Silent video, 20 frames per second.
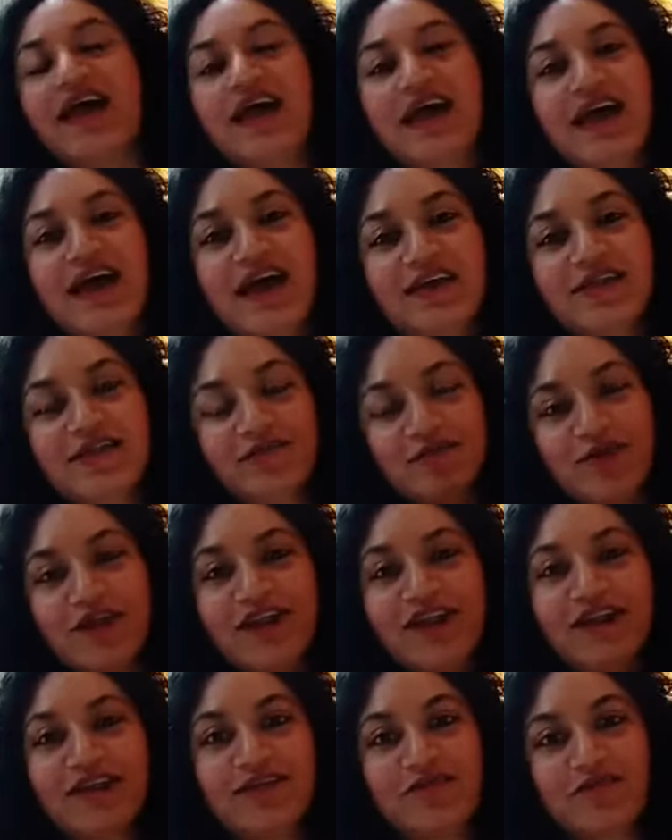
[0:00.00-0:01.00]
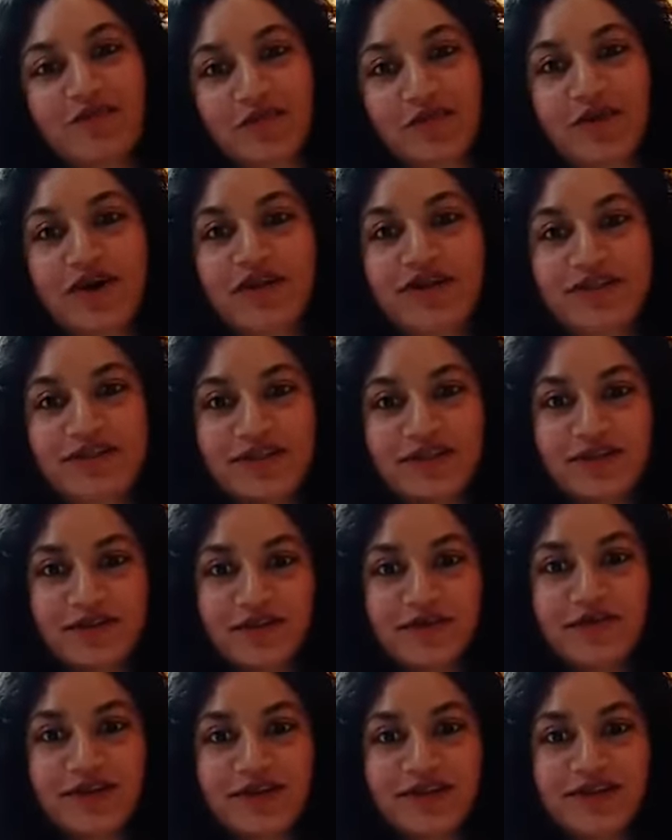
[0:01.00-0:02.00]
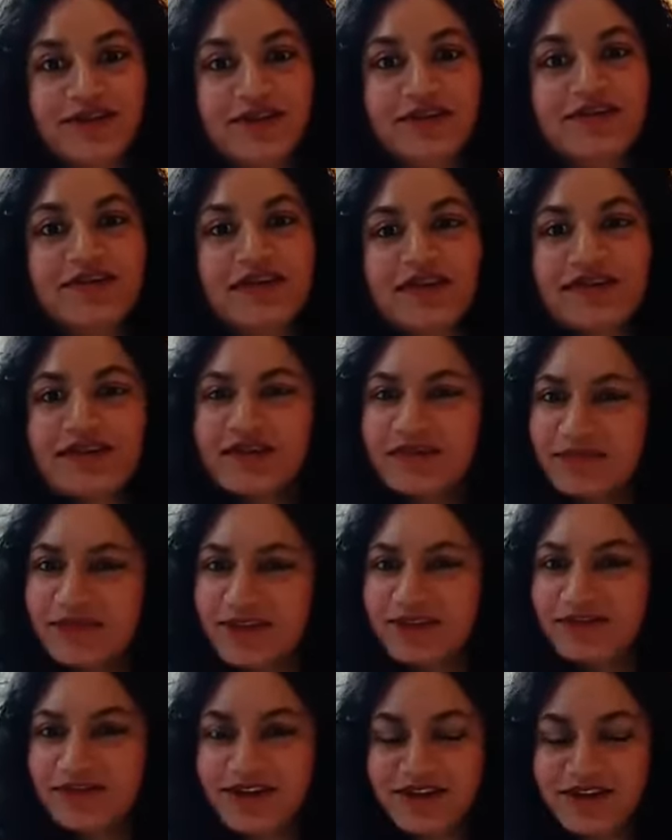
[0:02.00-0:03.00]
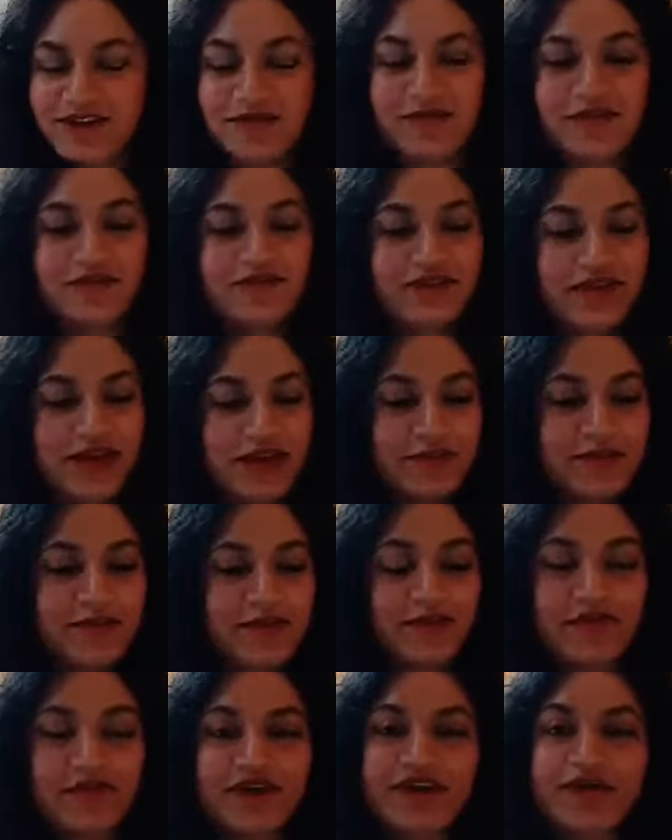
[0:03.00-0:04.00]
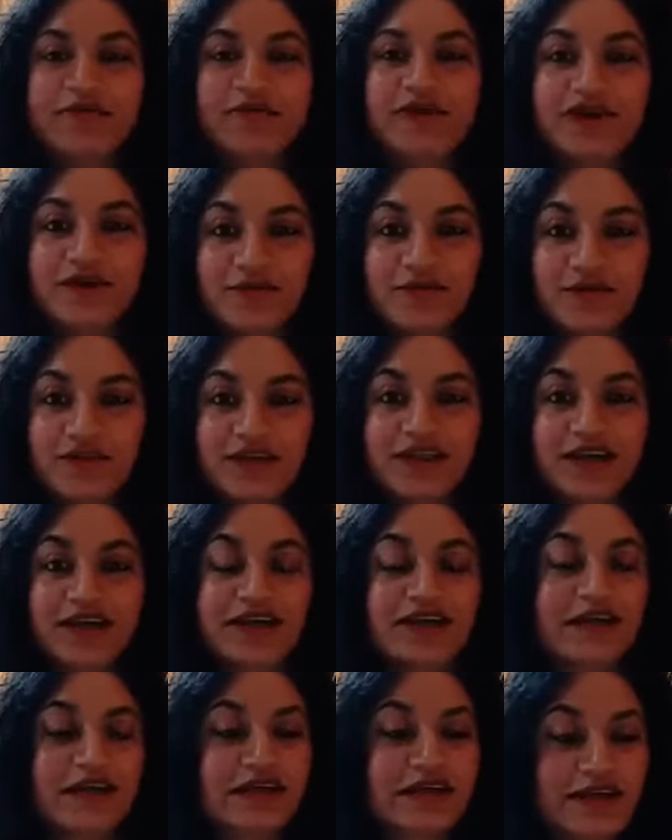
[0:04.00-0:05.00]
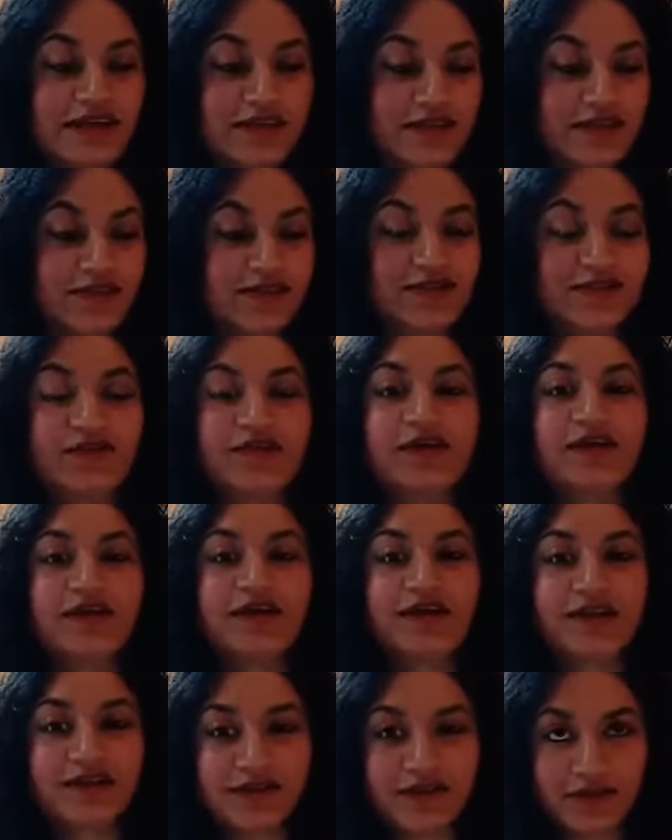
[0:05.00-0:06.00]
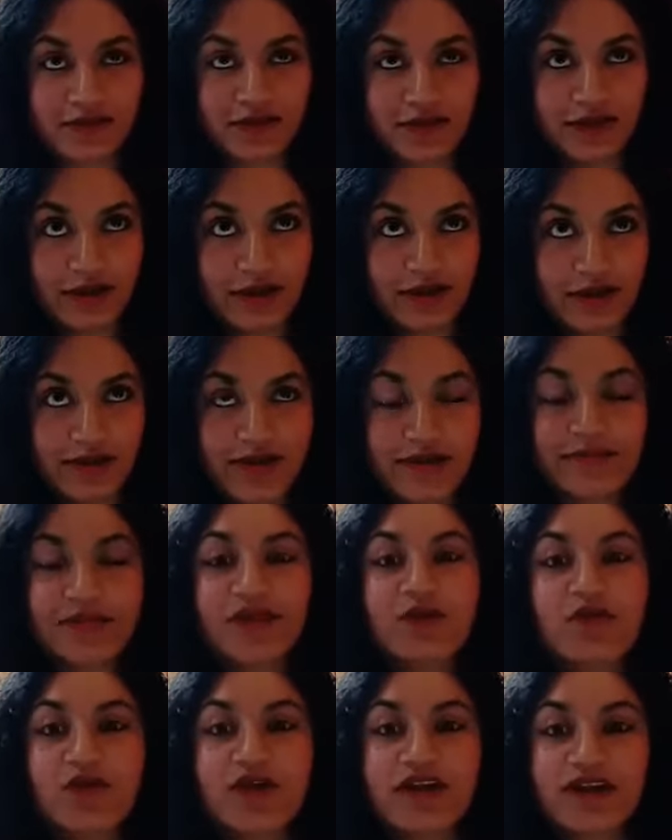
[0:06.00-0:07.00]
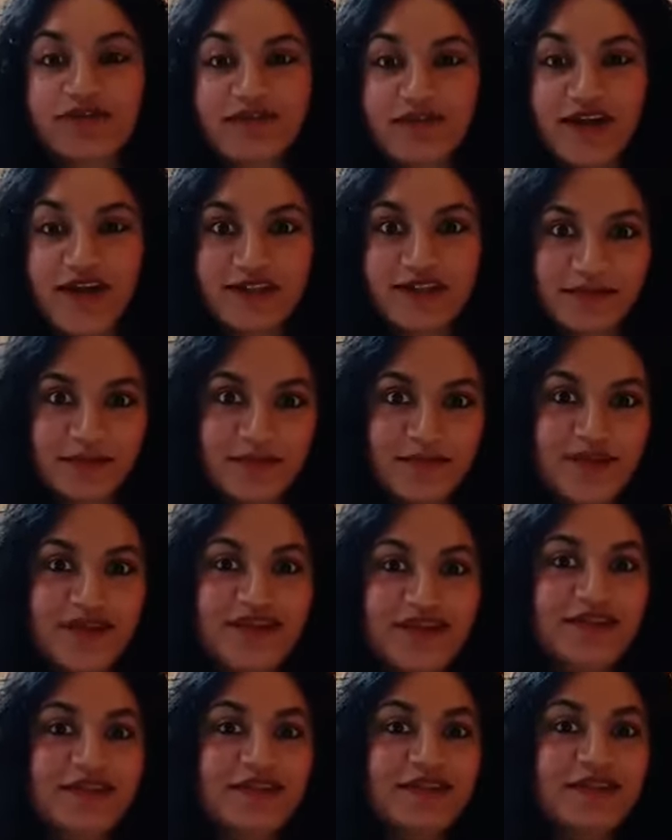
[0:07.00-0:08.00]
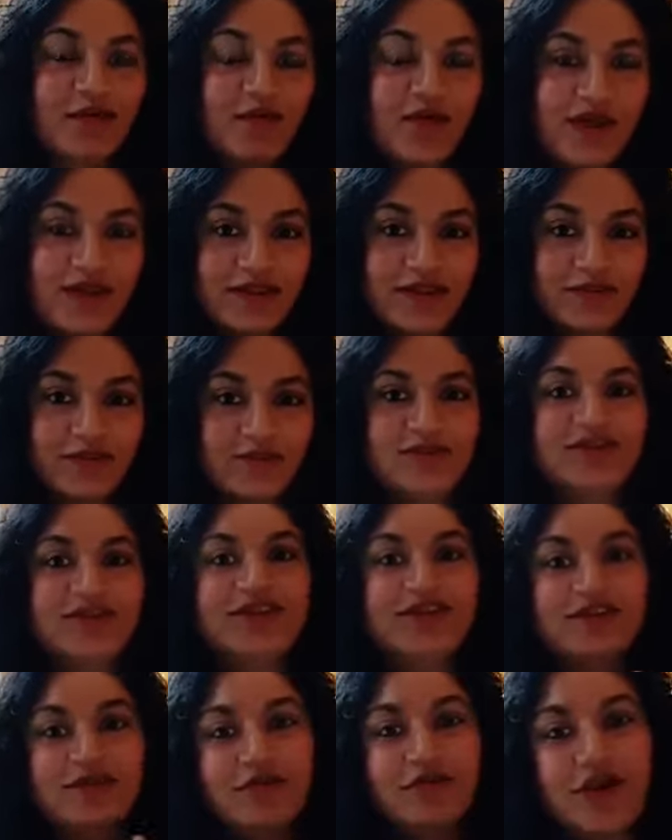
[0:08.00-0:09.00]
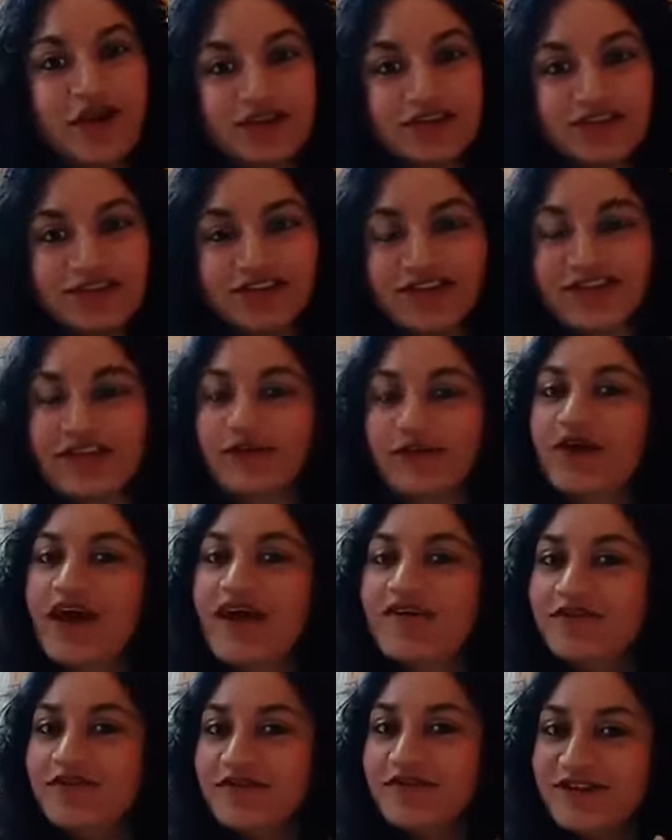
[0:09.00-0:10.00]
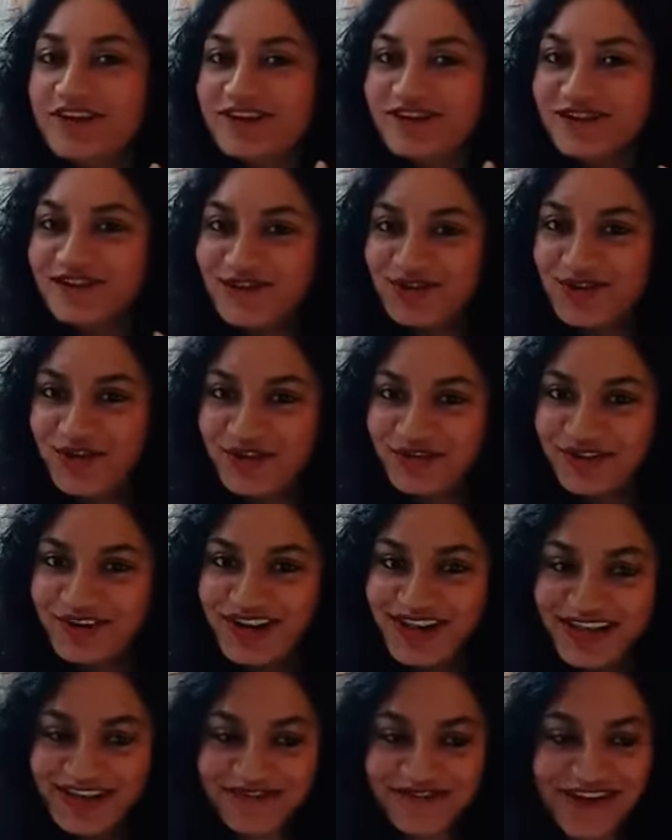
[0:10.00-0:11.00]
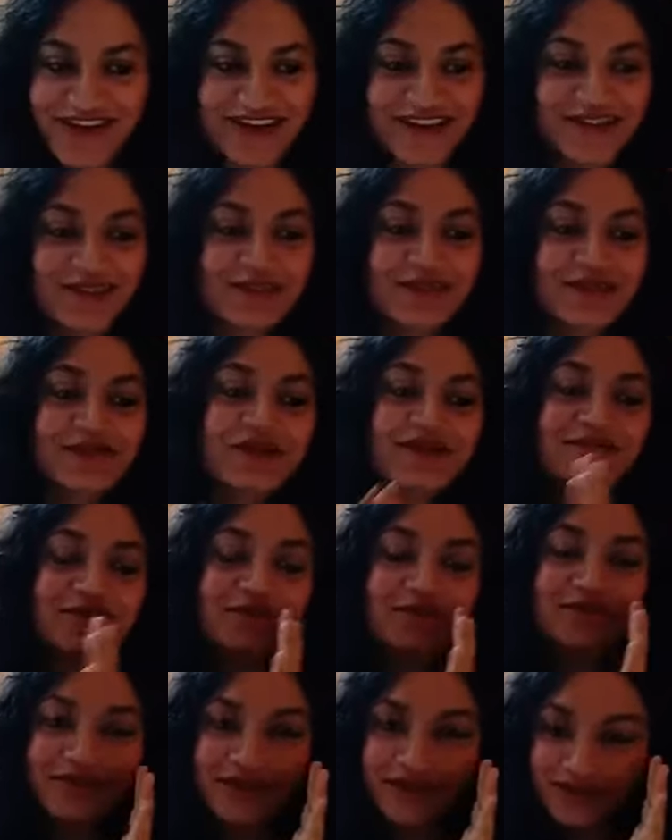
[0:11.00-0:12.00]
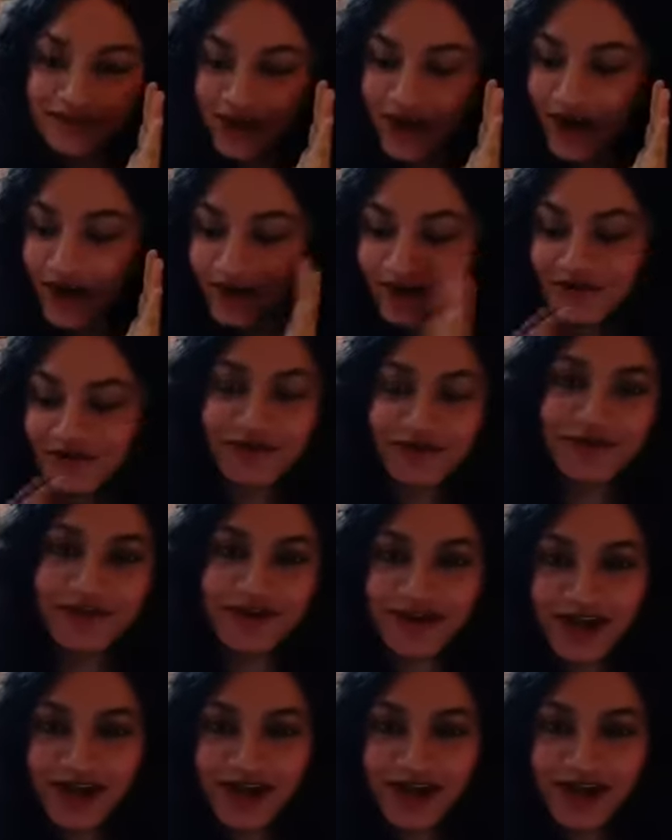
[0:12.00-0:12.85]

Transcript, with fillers: as well as robots coexisting, something to the tune of that. But what he meant was that it's it's something we can fathom, but it's in the West, which is so logical that we have to create a genre like fantasy. We have to create a hardcore